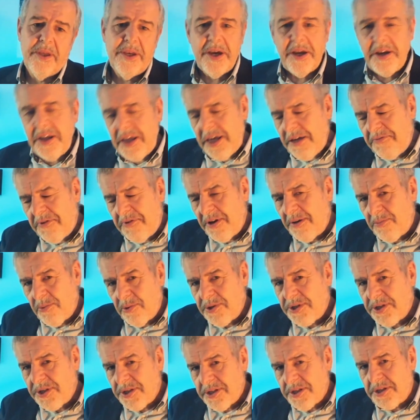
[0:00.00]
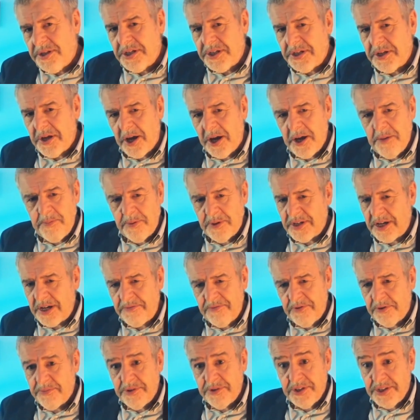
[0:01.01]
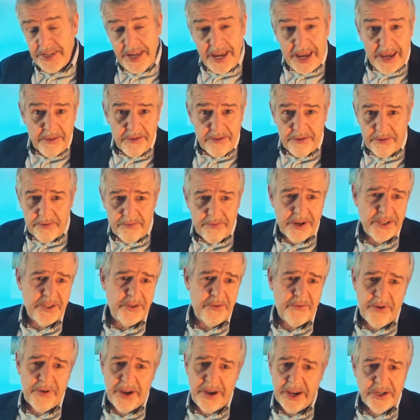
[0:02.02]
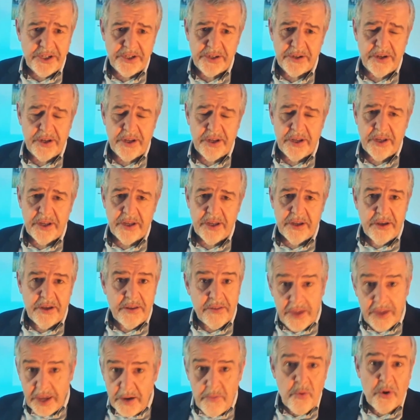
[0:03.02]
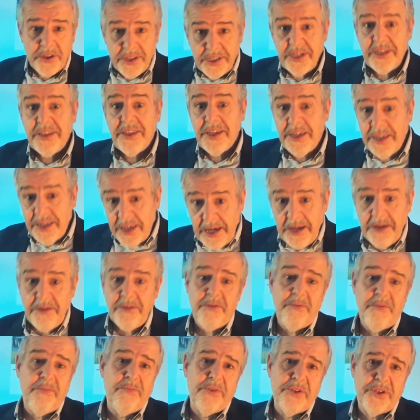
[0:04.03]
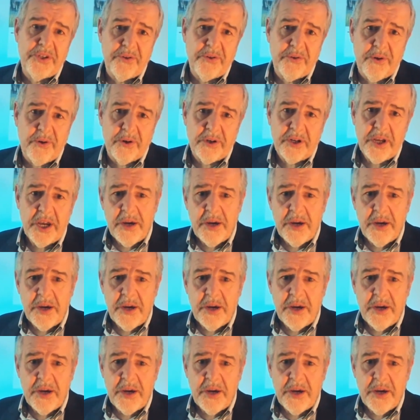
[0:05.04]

And even amongst his disciples after his death and resurrection, they wanted the kingdom restored.